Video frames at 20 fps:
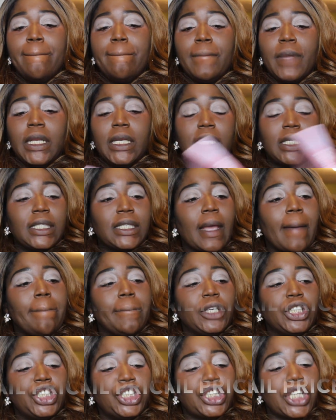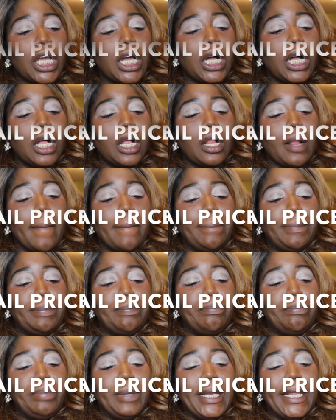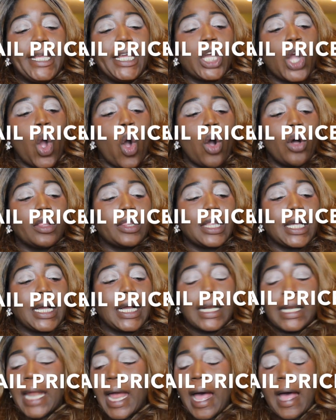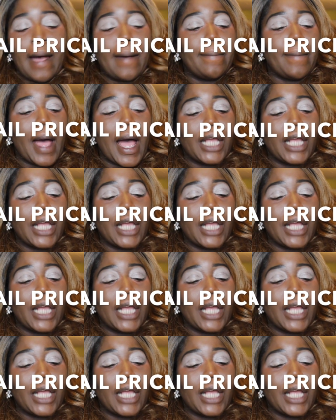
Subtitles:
Melissa Michelle Blink on the Glam